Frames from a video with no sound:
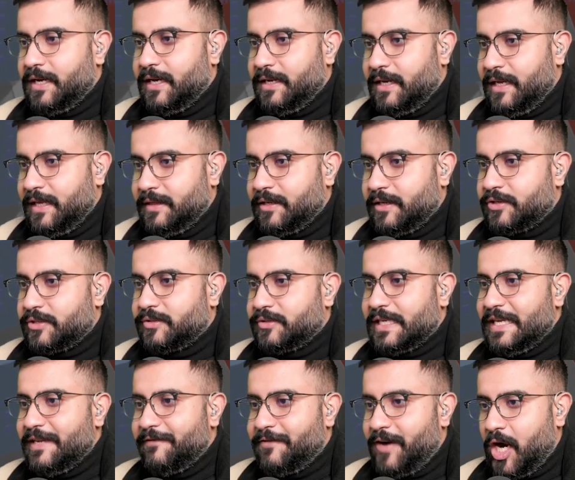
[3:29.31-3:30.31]
And there's
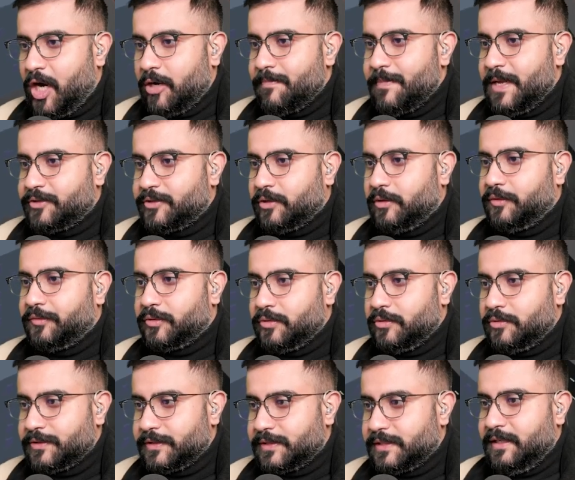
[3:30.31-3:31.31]
environmental
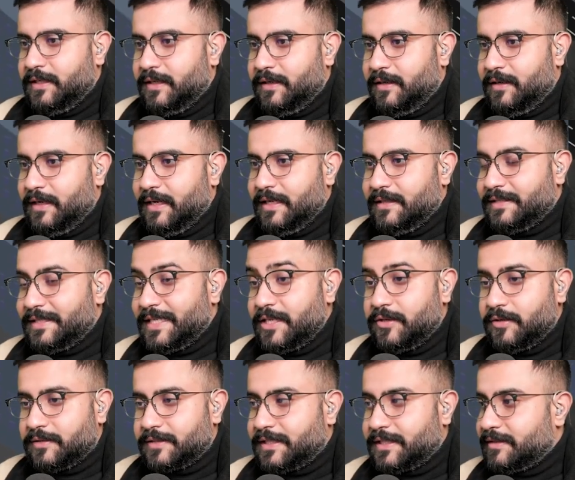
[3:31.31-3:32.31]
rules and
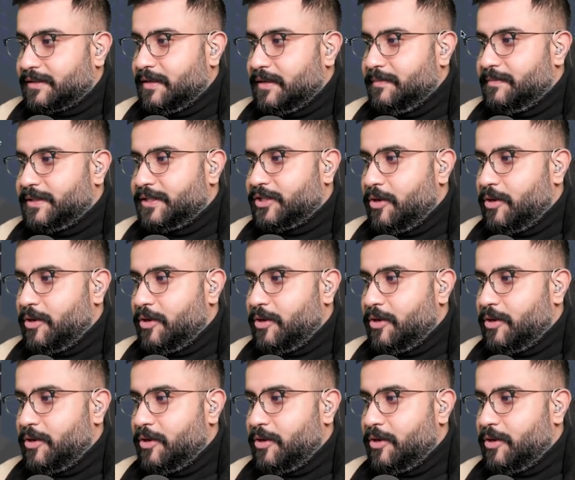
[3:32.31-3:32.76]
signal systems.